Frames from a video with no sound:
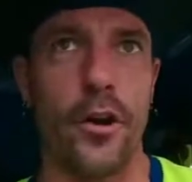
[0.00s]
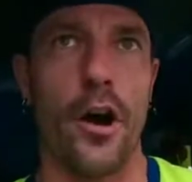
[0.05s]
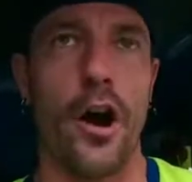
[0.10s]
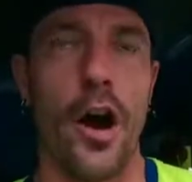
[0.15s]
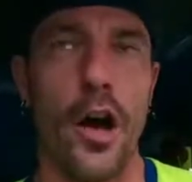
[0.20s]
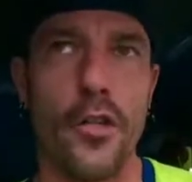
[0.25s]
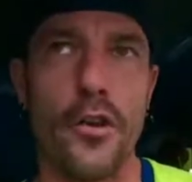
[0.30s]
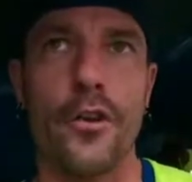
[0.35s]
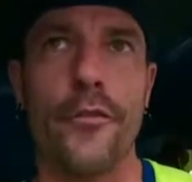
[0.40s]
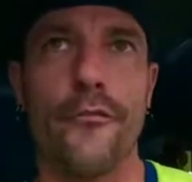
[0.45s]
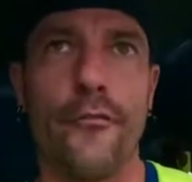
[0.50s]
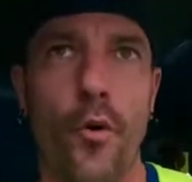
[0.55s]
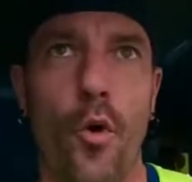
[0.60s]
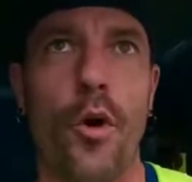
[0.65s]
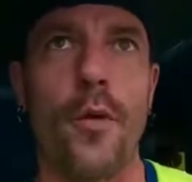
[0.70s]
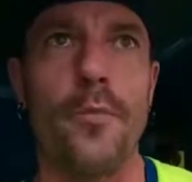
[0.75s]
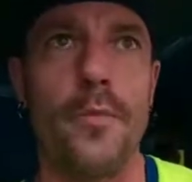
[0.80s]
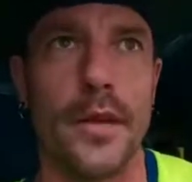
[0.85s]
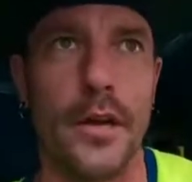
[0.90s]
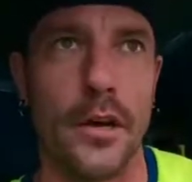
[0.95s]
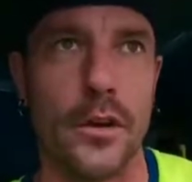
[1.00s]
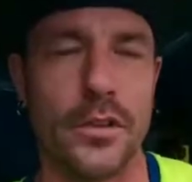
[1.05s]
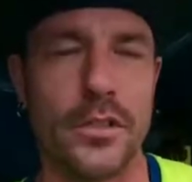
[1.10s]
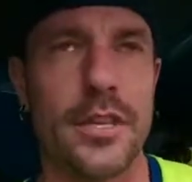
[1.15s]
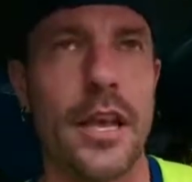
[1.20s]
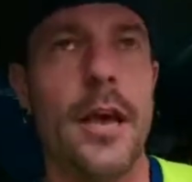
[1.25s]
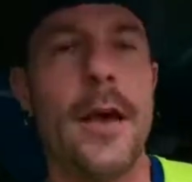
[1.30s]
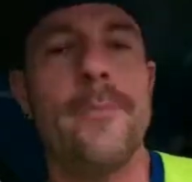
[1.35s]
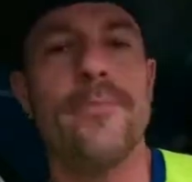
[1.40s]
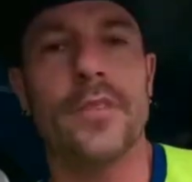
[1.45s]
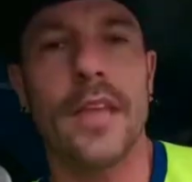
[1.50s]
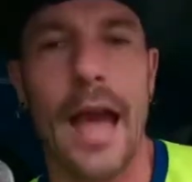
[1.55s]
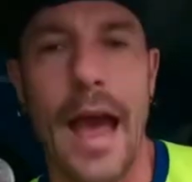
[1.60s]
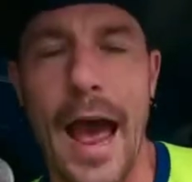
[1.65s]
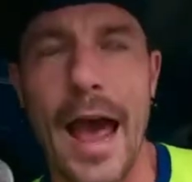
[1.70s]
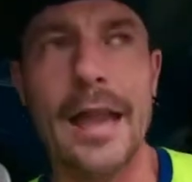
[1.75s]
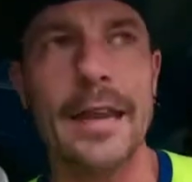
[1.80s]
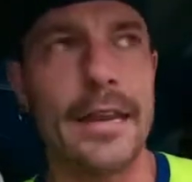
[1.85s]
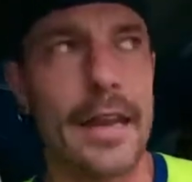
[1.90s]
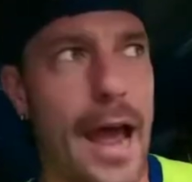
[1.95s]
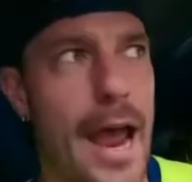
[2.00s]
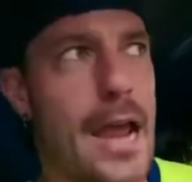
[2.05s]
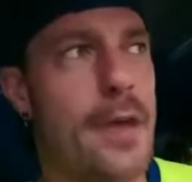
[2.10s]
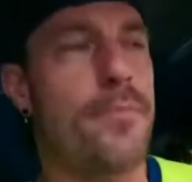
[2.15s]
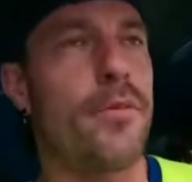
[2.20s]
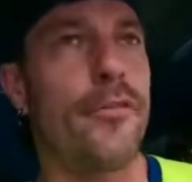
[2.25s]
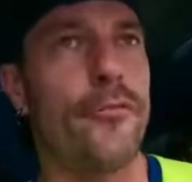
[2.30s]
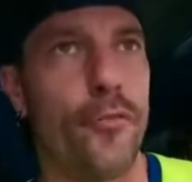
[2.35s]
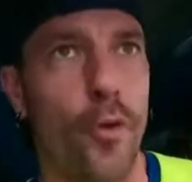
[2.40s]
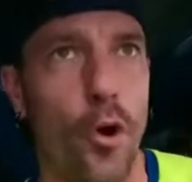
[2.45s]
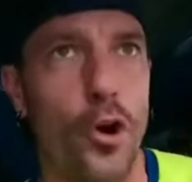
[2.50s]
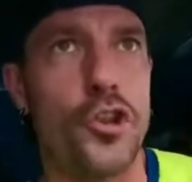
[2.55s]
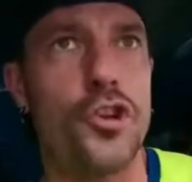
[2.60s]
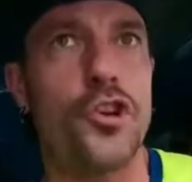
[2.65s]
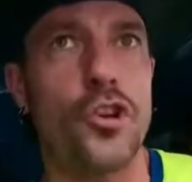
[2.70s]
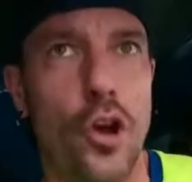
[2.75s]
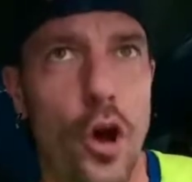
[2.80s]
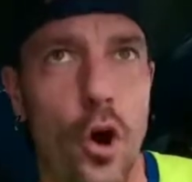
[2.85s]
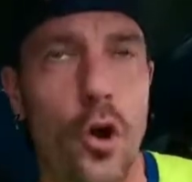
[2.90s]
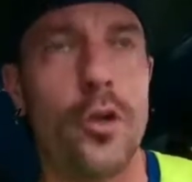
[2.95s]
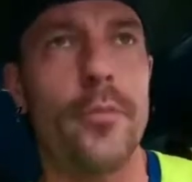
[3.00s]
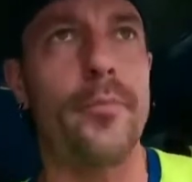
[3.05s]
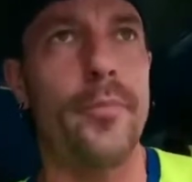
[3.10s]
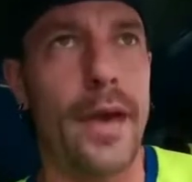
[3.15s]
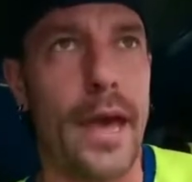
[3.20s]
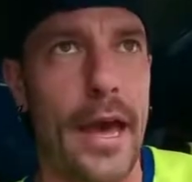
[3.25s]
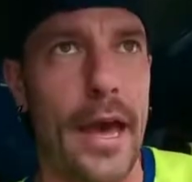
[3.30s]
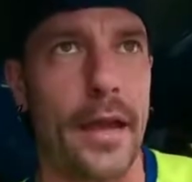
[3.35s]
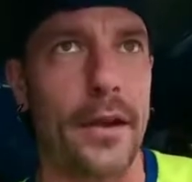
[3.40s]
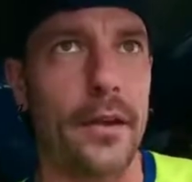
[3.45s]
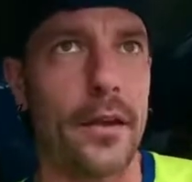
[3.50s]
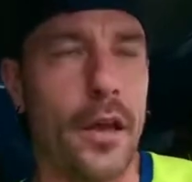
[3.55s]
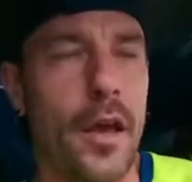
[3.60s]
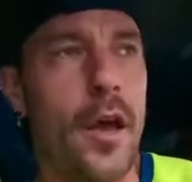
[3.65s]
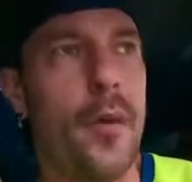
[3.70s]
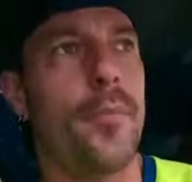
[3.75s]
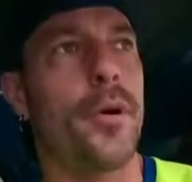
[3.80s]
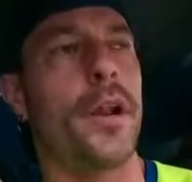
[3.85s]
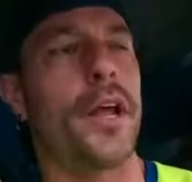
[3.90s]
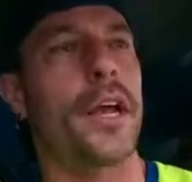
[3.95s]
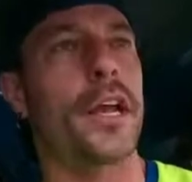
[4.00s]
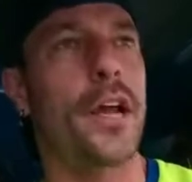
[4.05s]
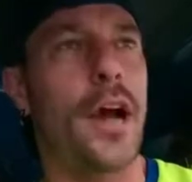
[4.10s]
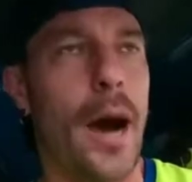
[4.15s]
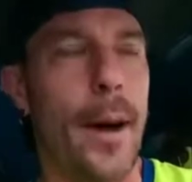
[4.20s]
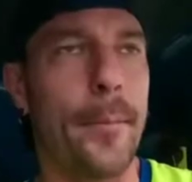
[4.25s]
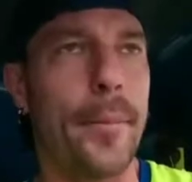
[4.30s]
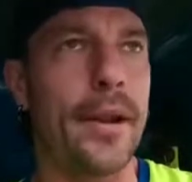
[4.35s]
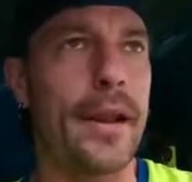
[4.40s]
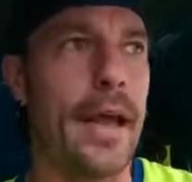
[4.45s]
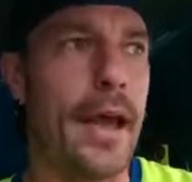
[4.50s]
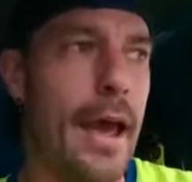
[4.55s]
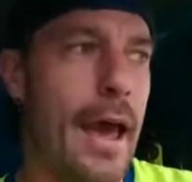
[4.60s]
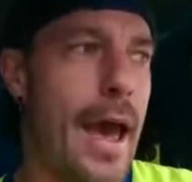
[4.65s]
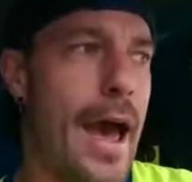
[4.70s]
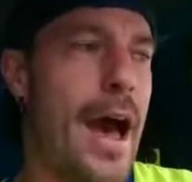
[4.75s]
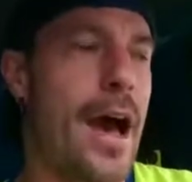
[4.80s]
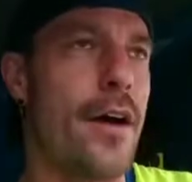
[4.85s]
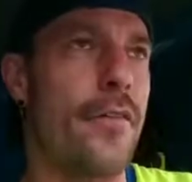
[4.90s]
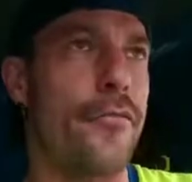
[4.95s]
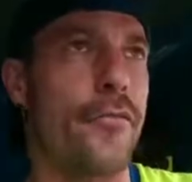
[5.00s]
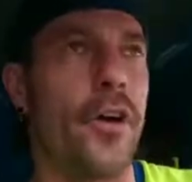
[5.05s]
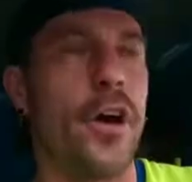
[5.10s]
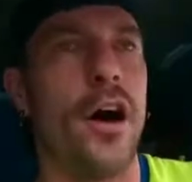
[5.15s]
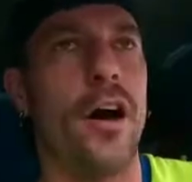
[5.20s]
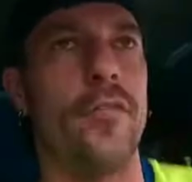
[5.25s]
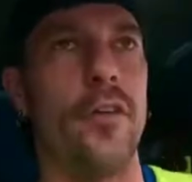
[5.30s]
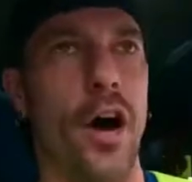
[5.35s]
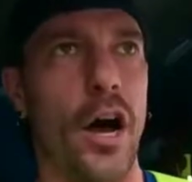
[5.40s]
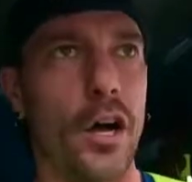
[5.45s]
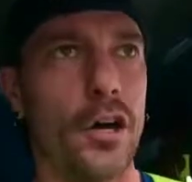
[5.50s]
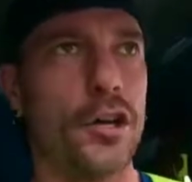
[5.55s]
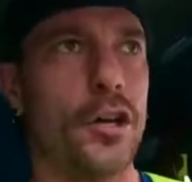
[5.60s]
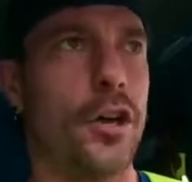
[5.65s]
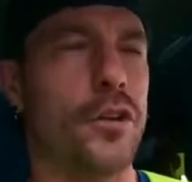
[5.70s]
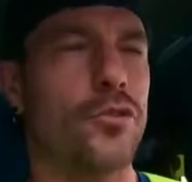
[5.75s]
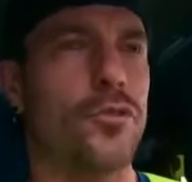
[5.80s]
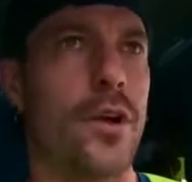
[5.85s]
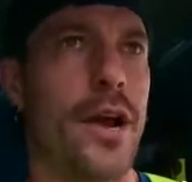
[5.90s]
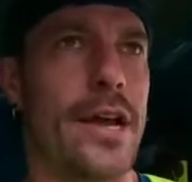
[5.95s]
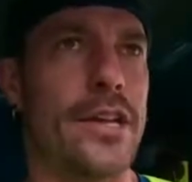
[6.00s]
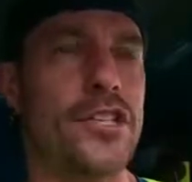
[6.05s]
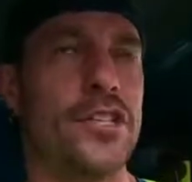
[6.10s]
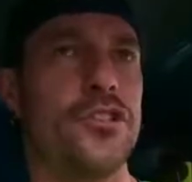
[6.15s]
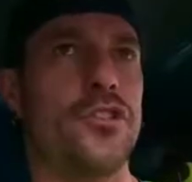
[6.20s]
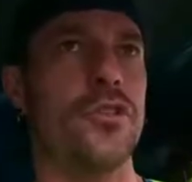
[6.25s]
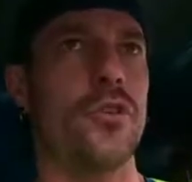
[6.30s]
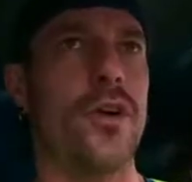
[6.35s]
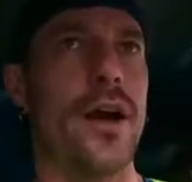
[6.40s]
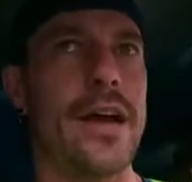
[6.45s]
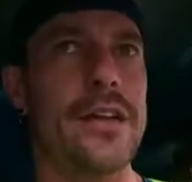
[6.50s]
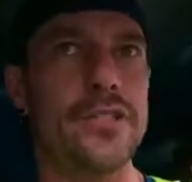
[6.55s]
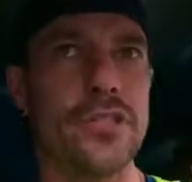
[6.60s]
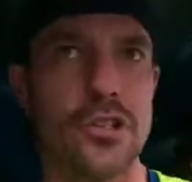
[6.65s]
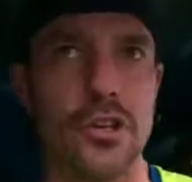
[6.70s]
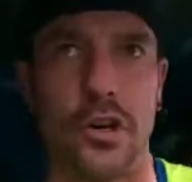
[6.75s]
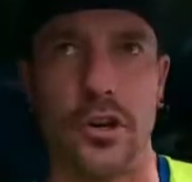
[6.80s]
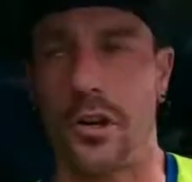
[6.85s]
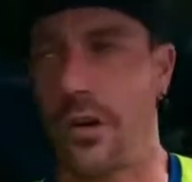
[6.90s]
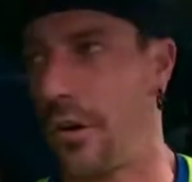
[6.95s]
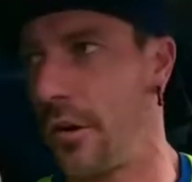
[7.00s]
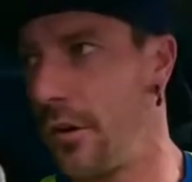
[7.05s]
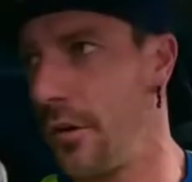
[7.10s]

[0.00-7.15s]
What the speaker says: other 4 meals at night before you go to bed, put a cup and a half of uncooked rice in your rice cooker.